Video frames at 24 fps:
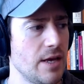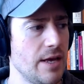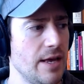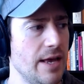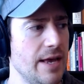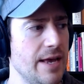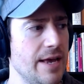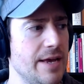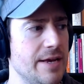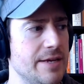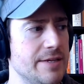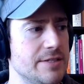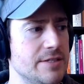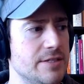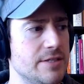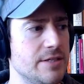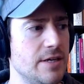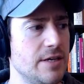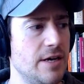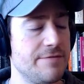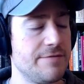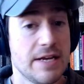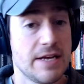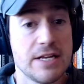And
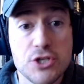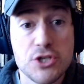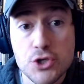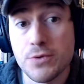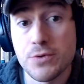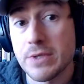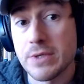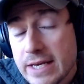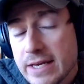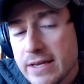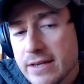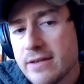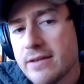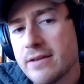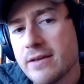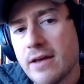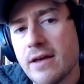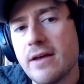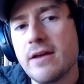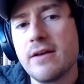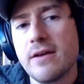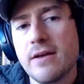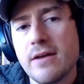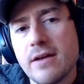eventually,
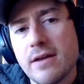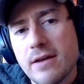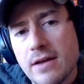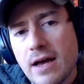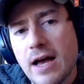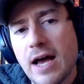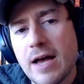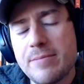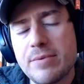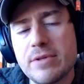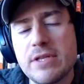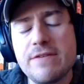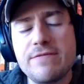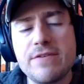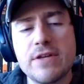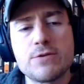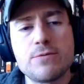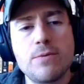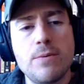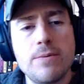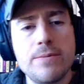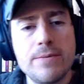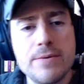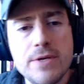I believe
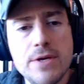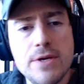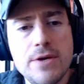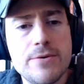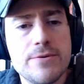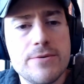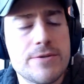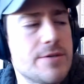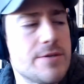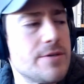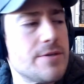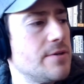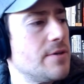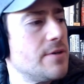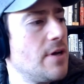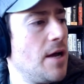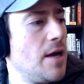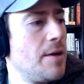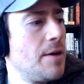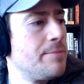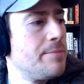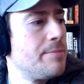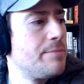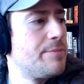that's what we'll use.
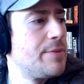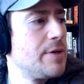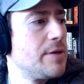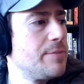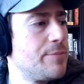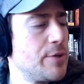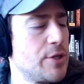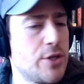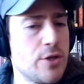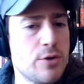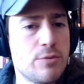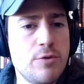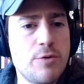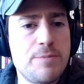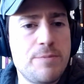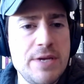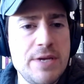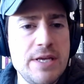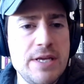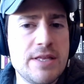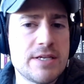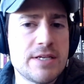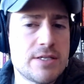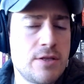But there will
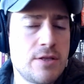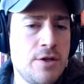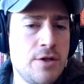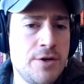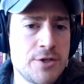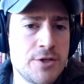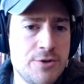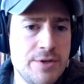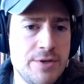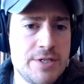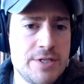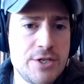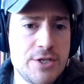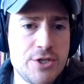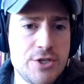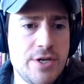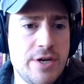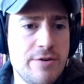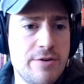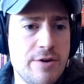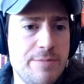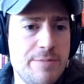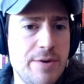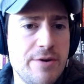be this long
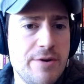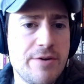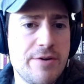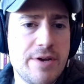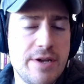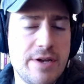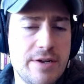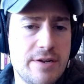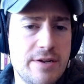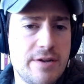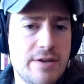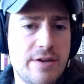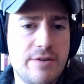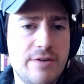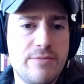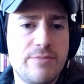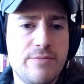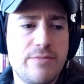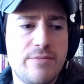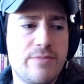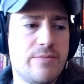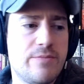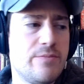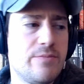transitionary period,
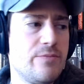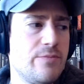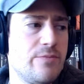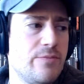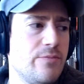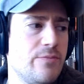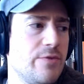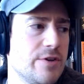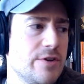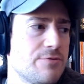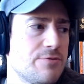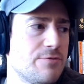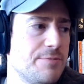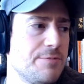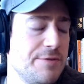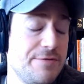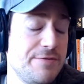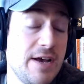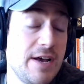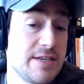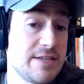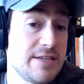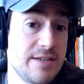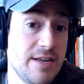which will be
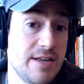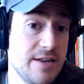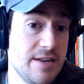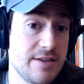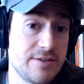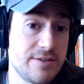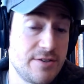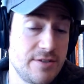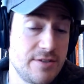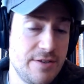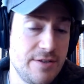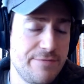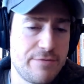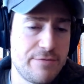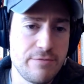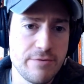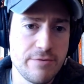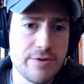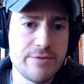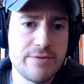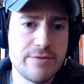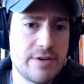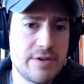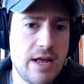fascinating to live
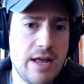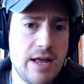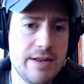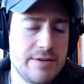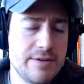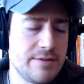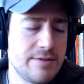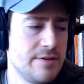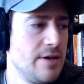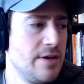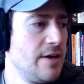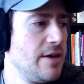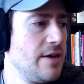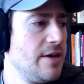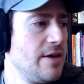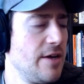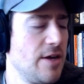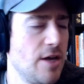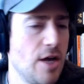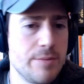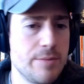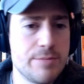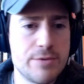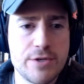through and
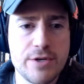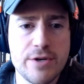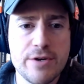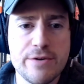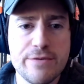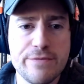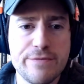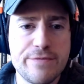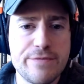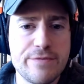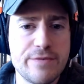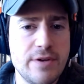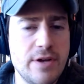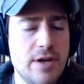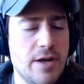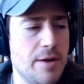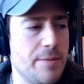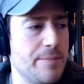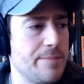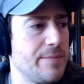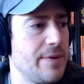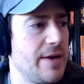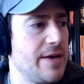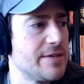observe
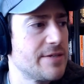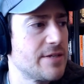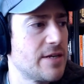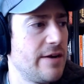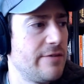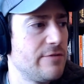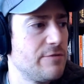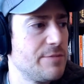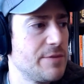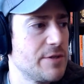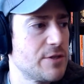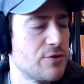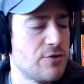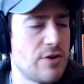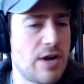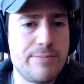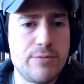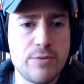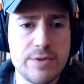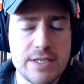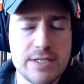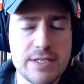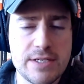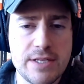as governments
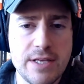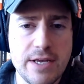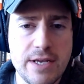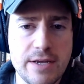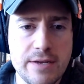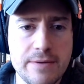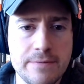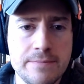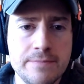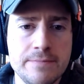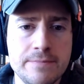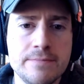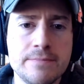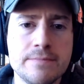grapple with this thing.